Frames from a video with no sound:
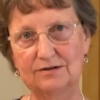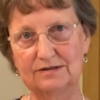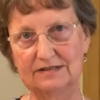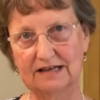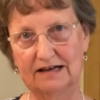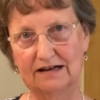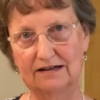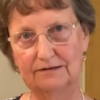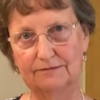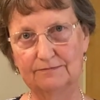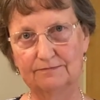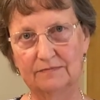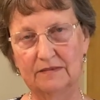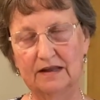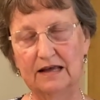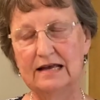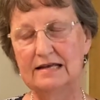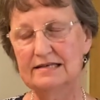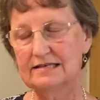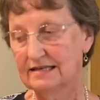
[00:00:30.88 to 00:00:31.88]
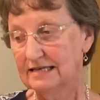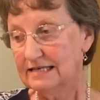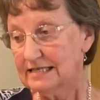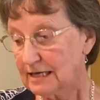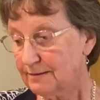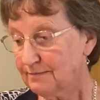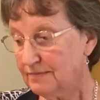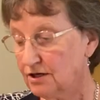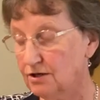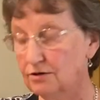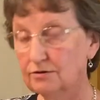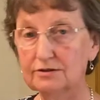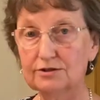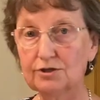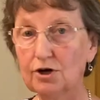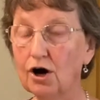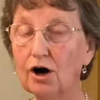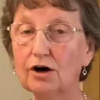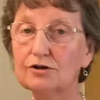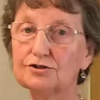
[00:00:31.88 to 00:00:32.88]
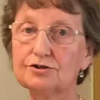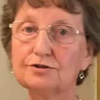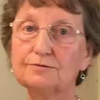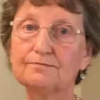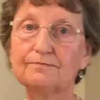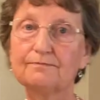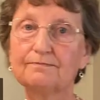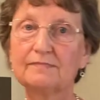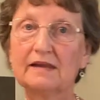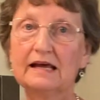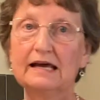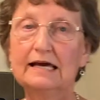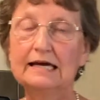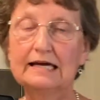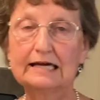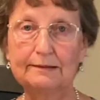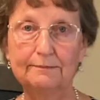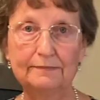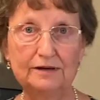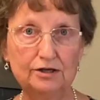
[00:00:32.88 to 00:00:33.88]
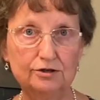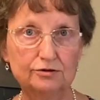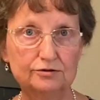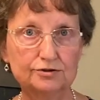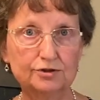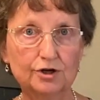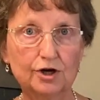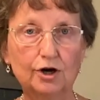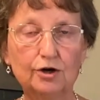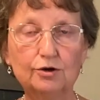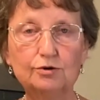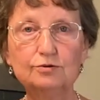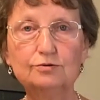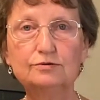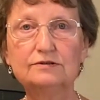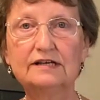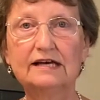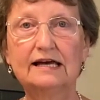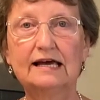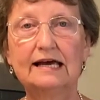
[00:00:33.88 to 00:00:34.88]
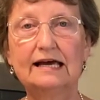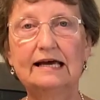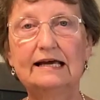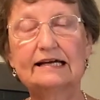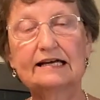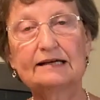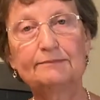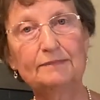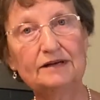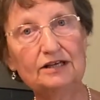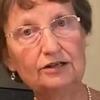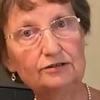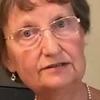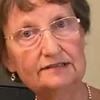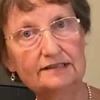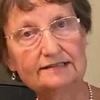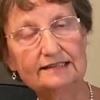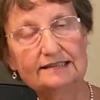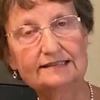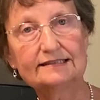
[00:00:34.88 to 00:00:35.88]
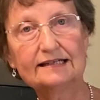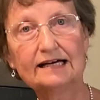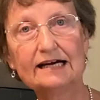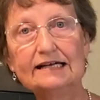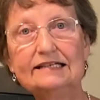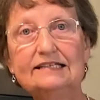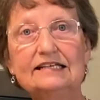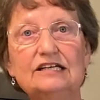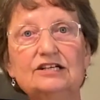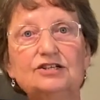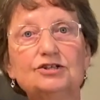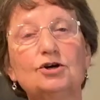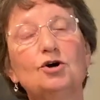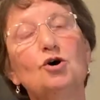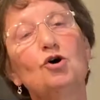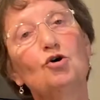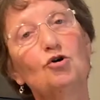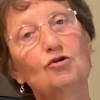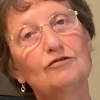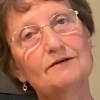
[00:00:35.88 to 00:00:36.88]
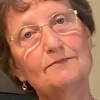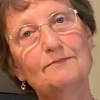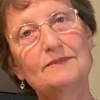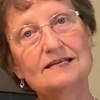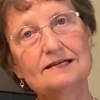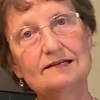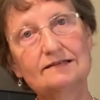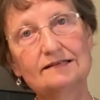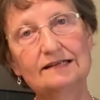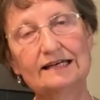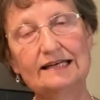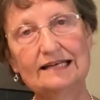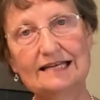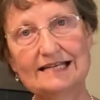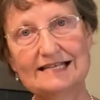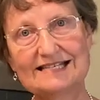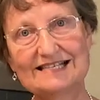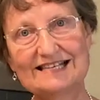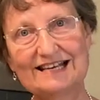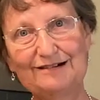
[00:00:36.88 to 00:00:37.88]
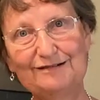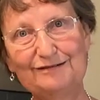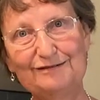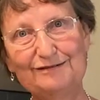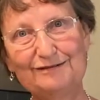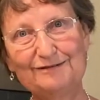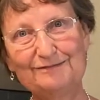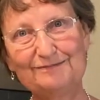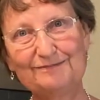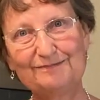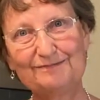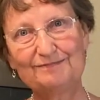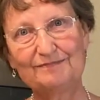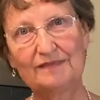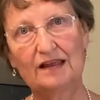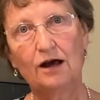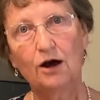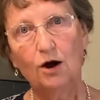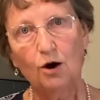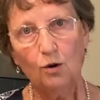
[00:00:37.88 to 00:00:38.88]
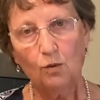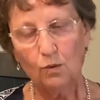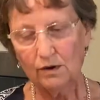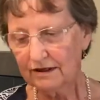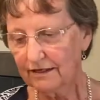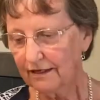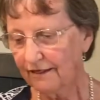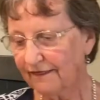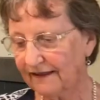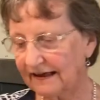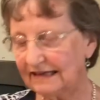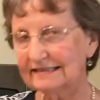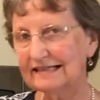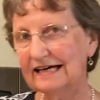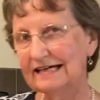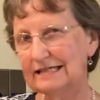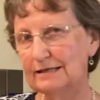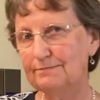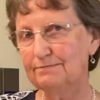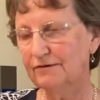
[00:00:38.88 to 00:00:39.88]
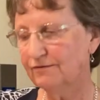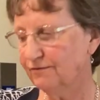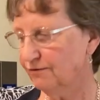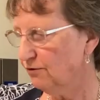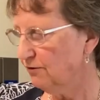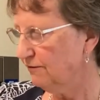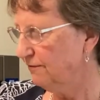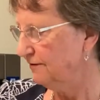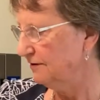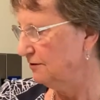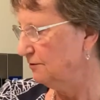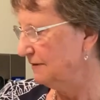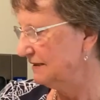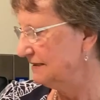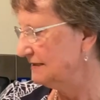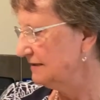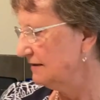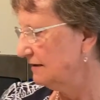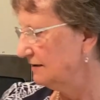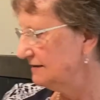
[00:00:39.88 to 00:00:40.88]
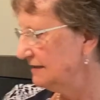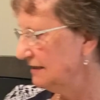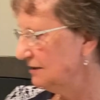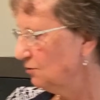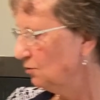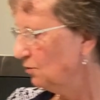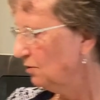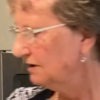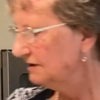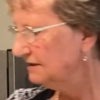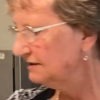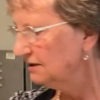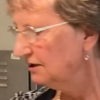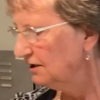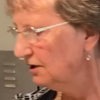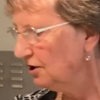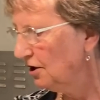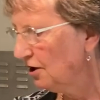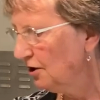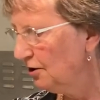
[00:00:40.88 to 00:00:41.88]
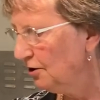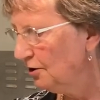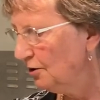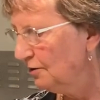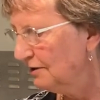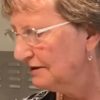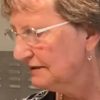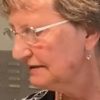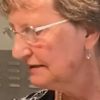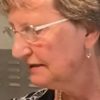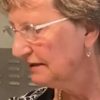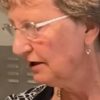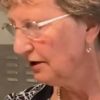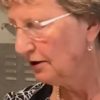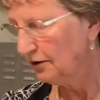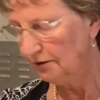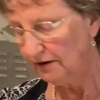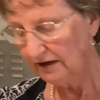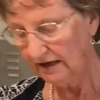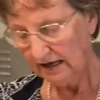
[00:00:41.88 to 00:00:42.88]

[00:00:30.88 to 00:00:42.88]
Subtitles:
dal. So this can be used hot, it can be used cold, it can be used as a side dish or a meal in itself. One of the things I did before filming started was to low and slow